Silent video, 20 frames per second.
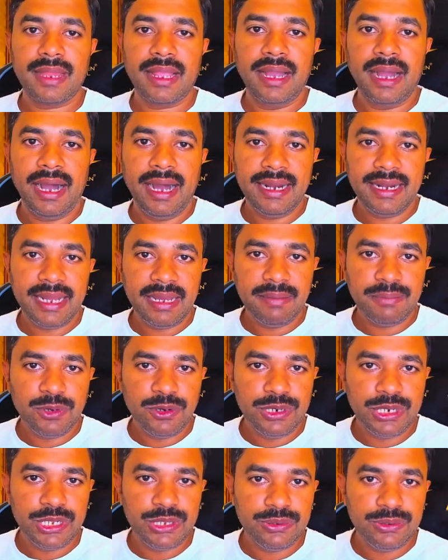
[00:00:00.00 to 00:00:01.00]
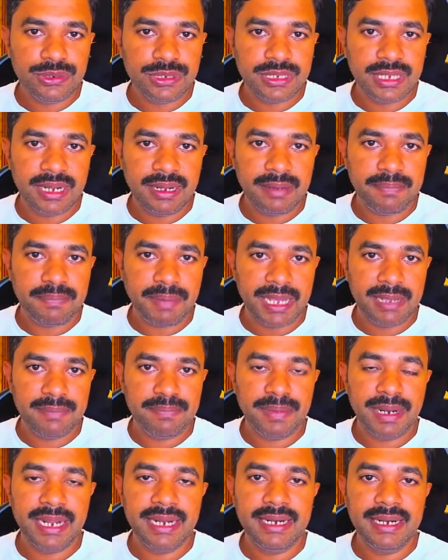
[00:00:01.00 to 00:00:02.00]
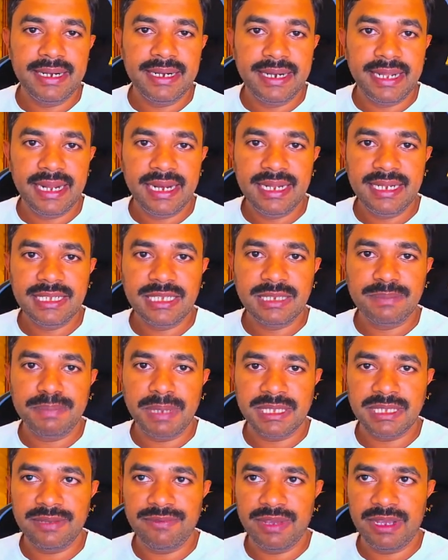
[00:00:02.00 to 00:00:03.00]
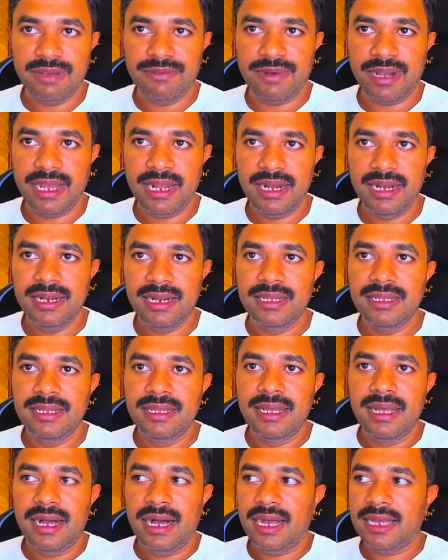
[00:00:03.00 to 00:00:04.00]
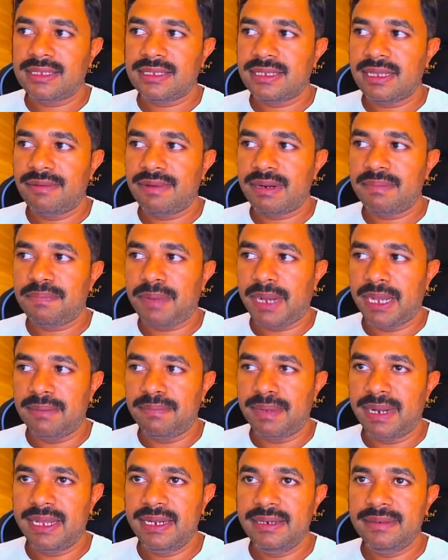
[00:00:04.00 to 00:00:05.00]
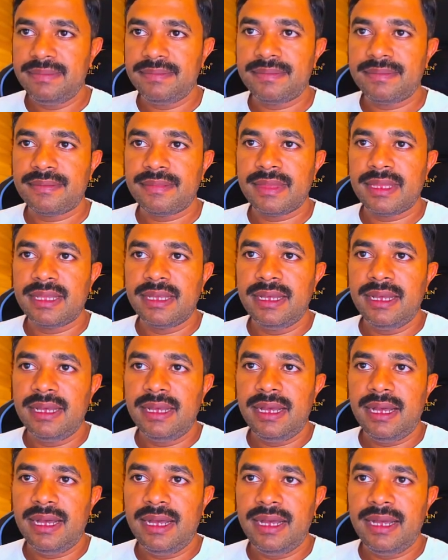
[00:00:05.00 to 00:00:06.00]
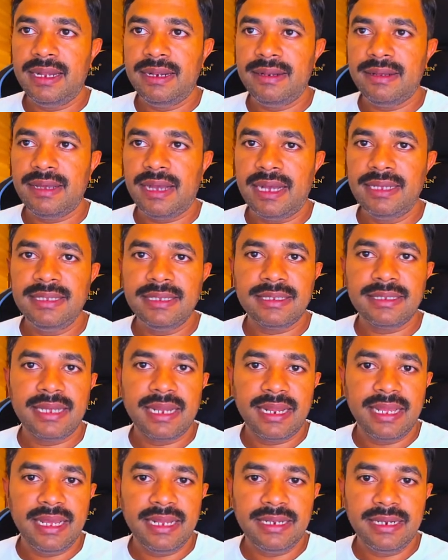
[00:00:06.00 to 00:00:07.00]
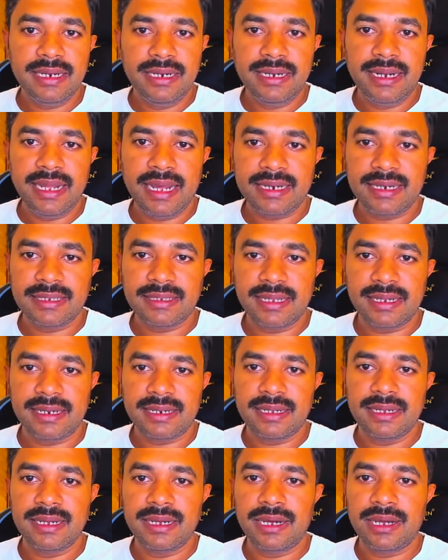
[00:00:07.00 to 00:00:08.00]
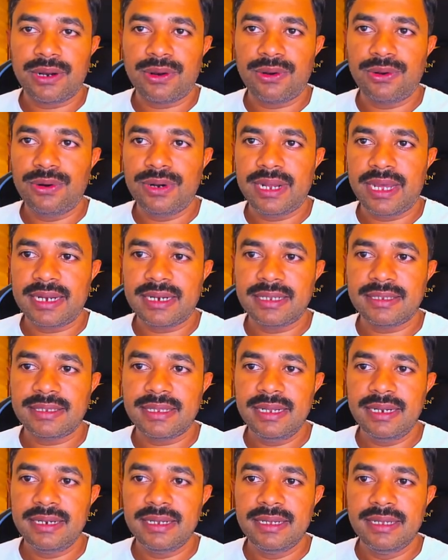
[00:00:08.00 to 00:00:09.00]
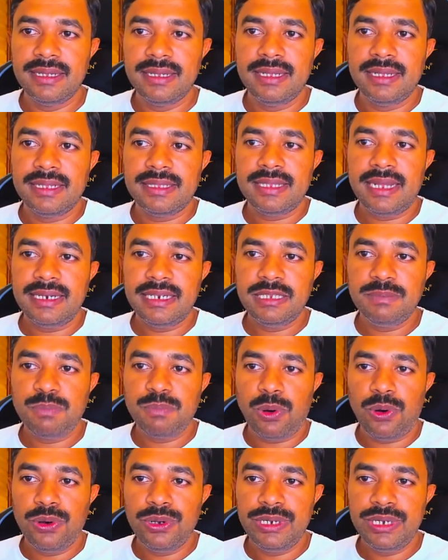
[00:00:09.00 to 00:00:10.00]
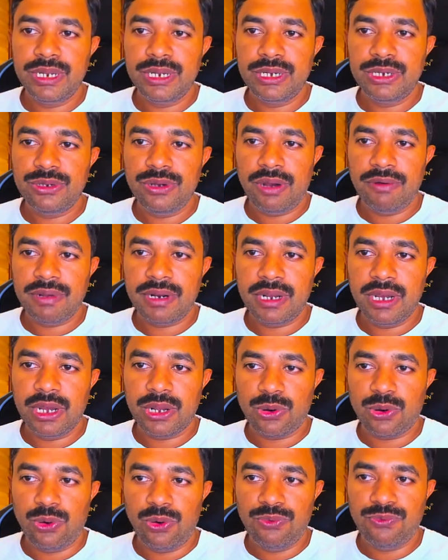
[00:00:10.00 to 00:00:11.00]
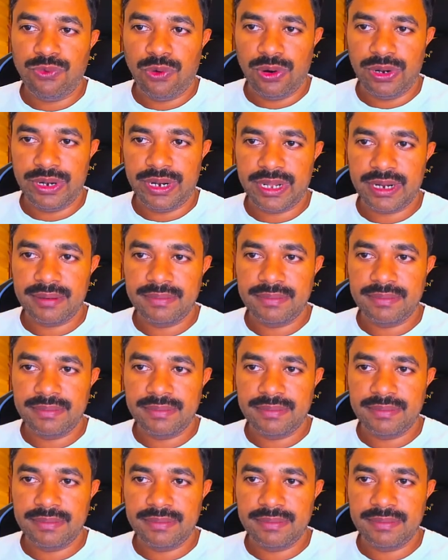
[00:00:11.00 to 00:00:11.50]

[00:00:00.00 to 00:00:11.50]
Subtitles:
I'm going to use pipeline delete specific file as our pipeline. And I just created dataset, raw dataset that is pointing to our raw folder.